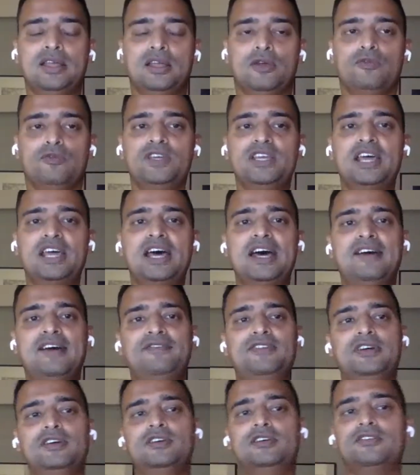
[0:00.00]
We
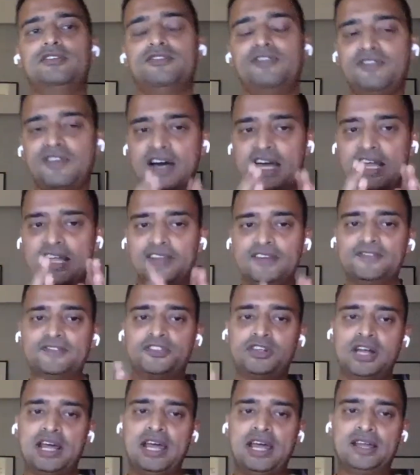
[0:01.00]
have 5
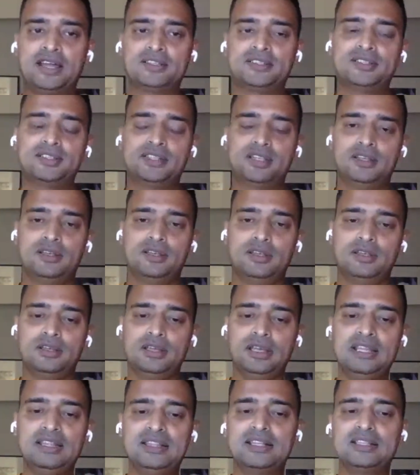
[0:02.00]
tracks
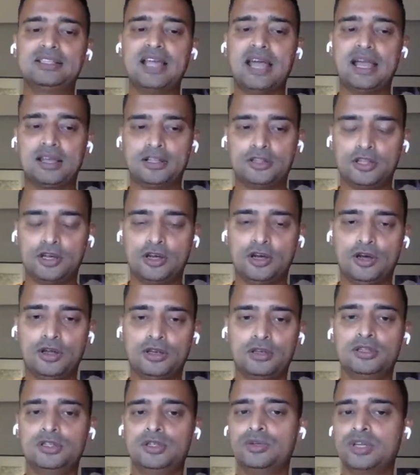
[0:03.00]
in this
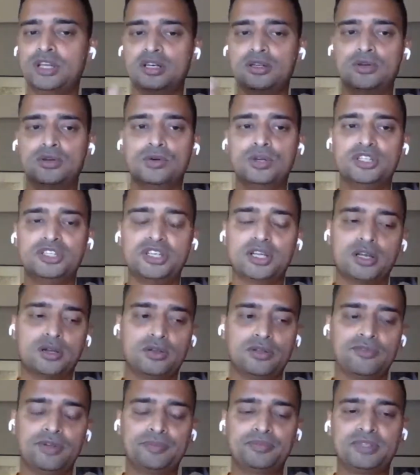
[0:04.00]
hackathon. You can go and check
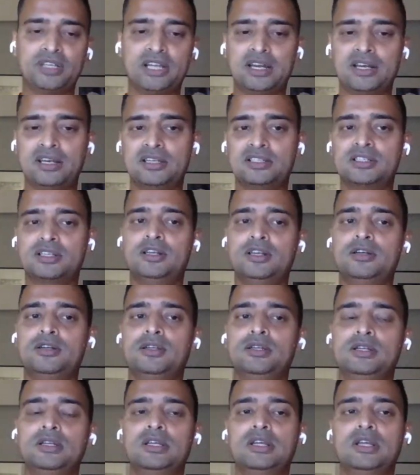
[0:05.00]
out the website. It's
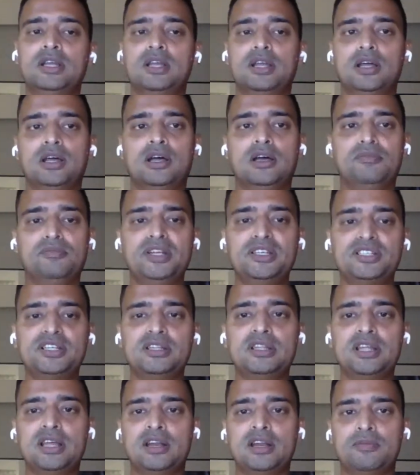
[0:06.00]
clearly
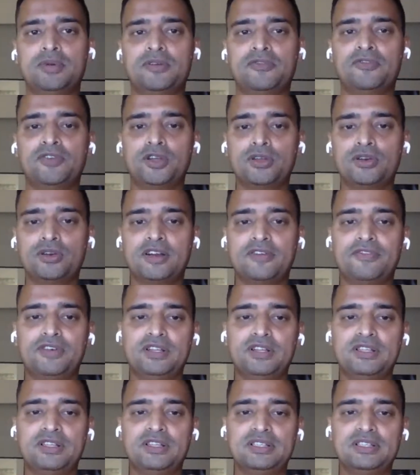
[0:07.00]
mentioned there, but for your
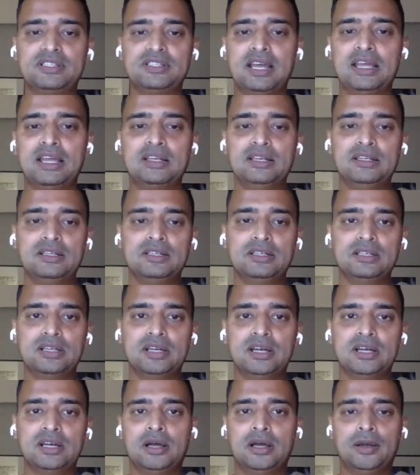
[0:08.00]
reference,
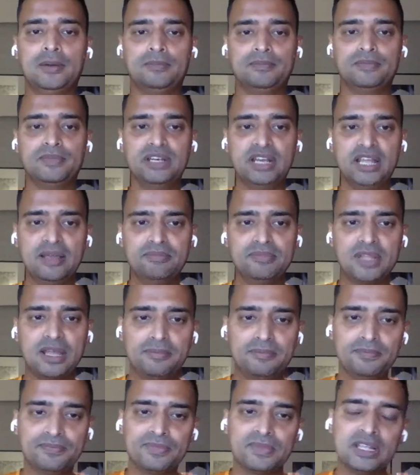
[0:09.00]
I'll name
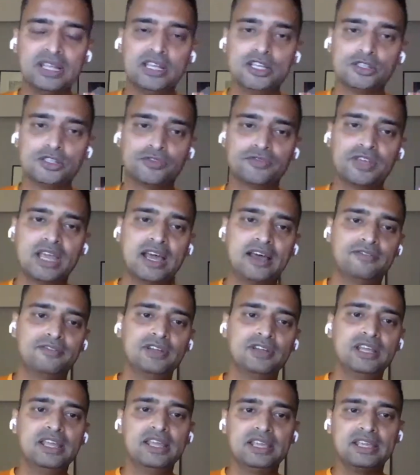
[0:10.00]
them. So we
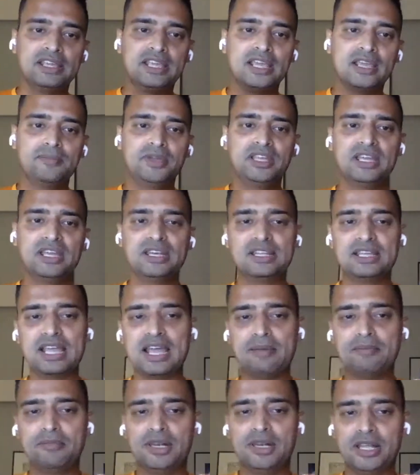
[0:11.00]
have gaming and
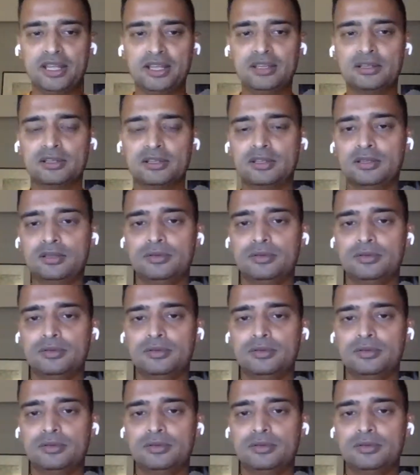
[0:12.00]
gambling.